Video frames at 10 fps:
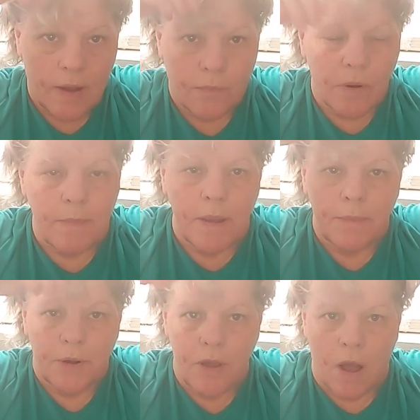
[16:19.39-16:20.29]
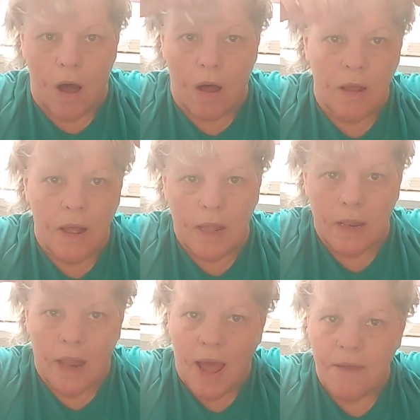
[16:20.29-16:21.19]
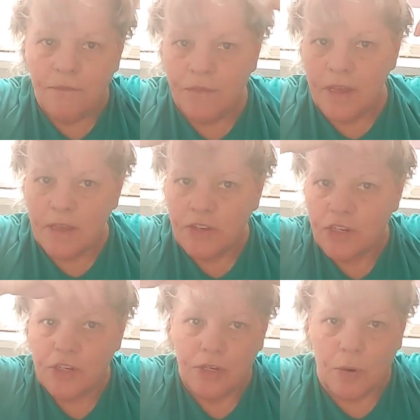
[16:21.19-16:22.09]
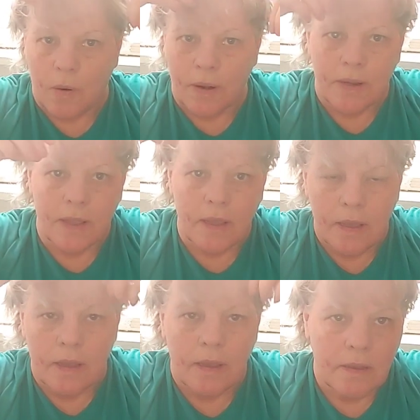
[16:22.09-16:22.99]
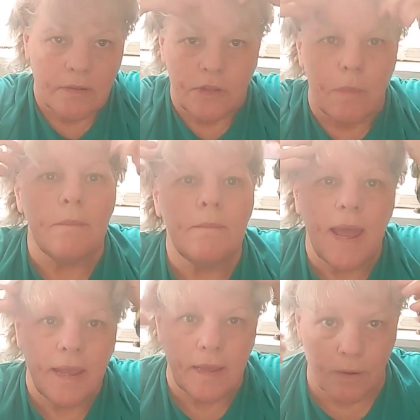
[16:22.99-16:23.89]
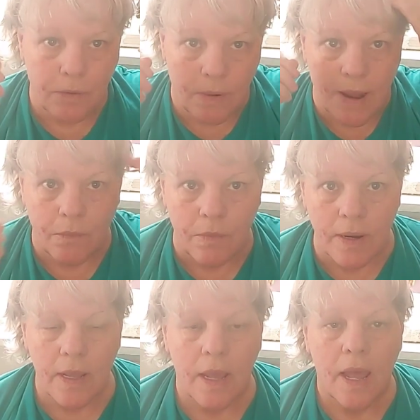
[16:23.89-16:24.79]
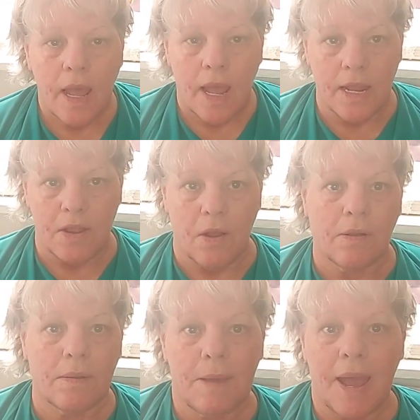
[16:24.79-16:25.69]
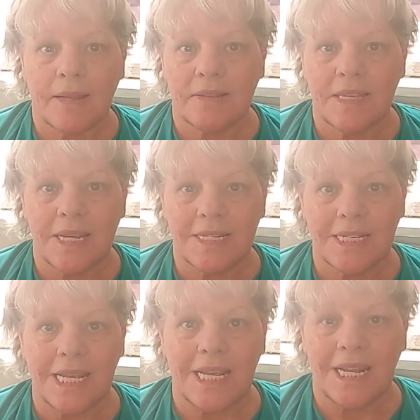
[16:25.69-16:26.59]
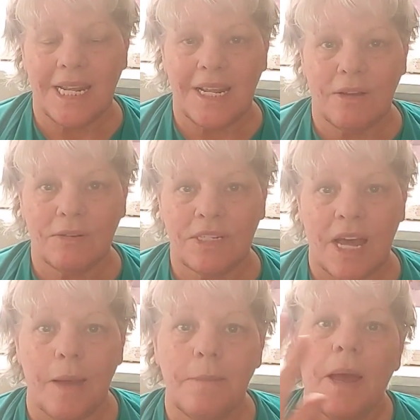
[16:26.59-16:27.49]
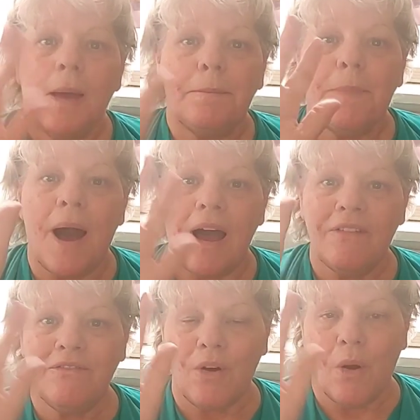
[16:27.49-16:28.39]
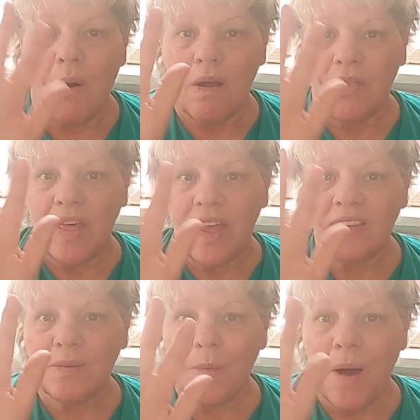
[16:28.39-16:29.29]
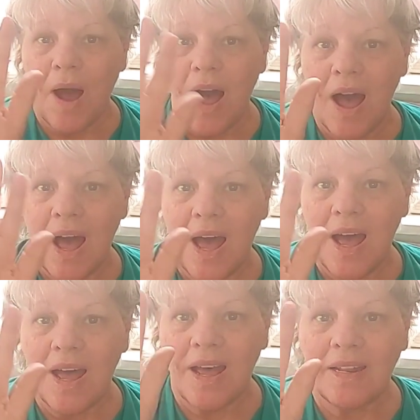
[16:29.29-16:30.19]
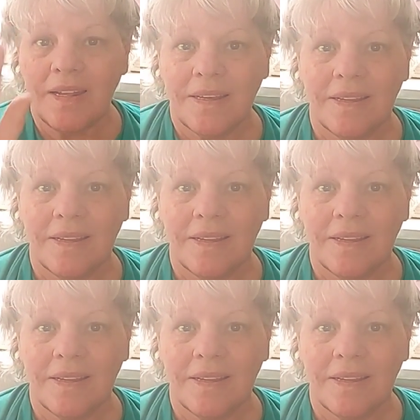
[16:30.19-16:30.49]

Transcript: Remember, y'all, life is short, so make it a great one. And y'all come back and see us again any old time. Bye for this one.